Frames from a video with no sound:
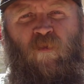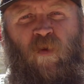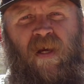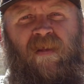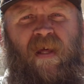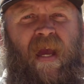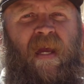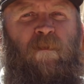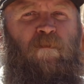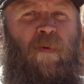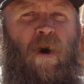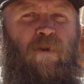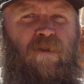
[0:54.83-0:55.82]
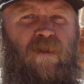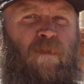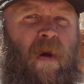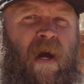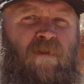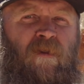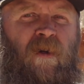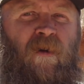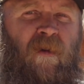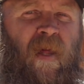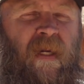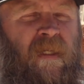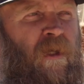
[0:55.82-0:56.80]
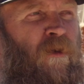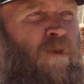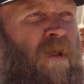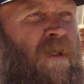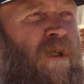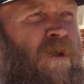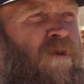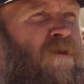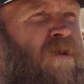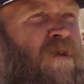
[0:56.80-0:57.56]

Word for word: with a post pounder like you would use